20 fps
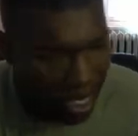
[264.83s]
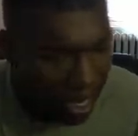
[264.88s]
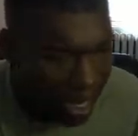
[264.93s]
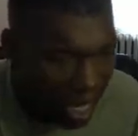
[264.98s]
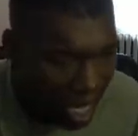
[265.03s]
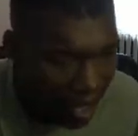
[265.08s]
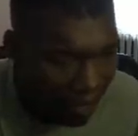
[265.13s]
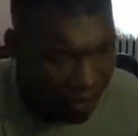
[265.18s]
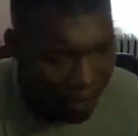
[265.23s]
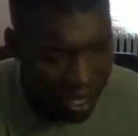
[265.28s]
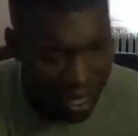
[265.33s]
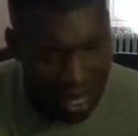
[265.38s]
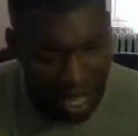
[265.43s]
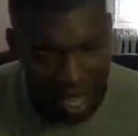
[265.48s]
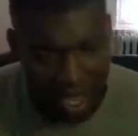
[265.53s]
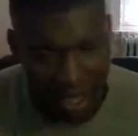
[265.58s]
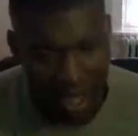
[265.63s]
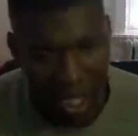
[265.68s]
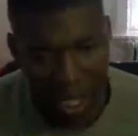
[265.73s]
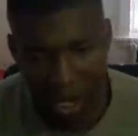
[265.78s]
to the left and
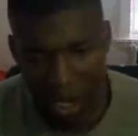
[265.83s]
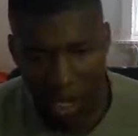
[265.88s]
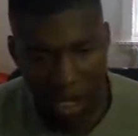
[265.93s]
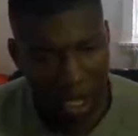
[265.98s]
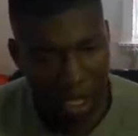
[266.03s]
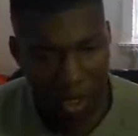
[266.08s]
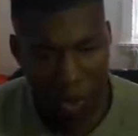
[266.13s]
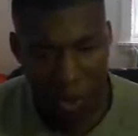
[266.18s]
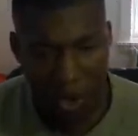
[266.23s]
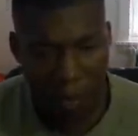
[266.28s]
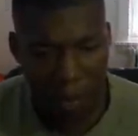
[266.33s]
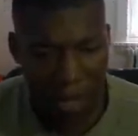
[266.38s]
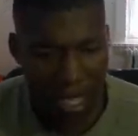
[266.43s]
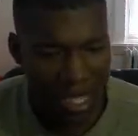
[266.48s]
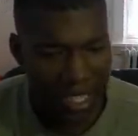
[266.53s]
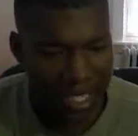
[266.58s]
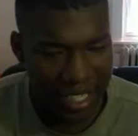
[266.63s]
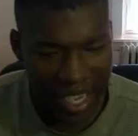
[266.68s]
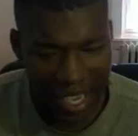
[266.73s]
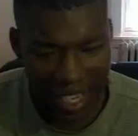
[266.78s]
like three
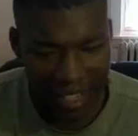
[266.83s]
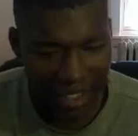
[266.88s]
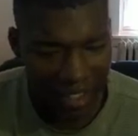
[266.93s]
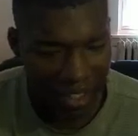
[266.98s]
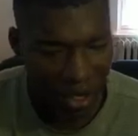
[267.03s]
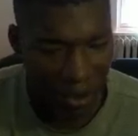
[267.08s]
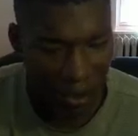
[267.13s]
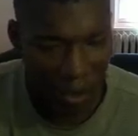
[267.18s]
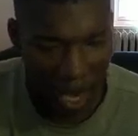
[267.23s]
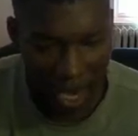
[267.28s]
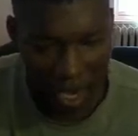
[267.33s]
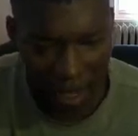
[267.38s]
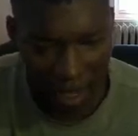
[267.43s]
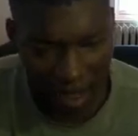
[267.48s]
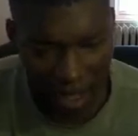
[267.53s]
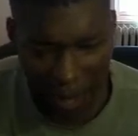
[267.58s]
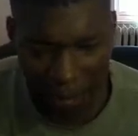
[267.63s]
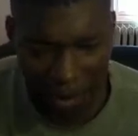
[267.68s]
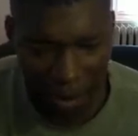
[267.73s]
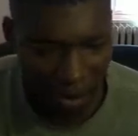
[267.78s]
milliseconds to the
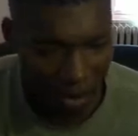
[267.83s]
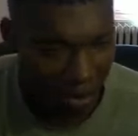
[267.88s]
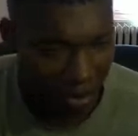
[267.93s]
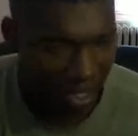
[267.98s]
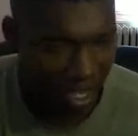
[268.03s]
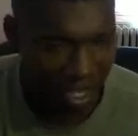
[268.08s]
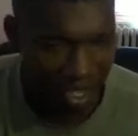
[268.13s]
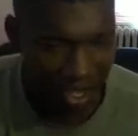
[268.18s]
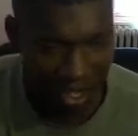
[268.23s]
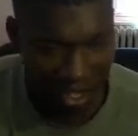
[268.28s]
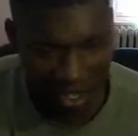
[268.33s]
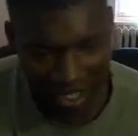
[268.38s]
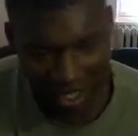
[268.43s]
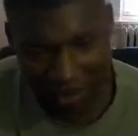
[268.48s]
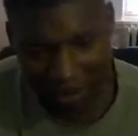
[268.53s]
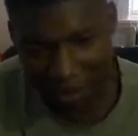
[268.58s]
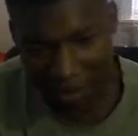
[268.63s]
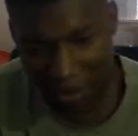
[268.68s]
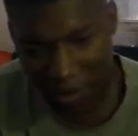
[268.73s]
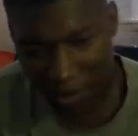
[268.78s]
right, like bro, it's
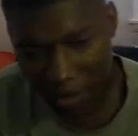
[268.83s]
ridiculous.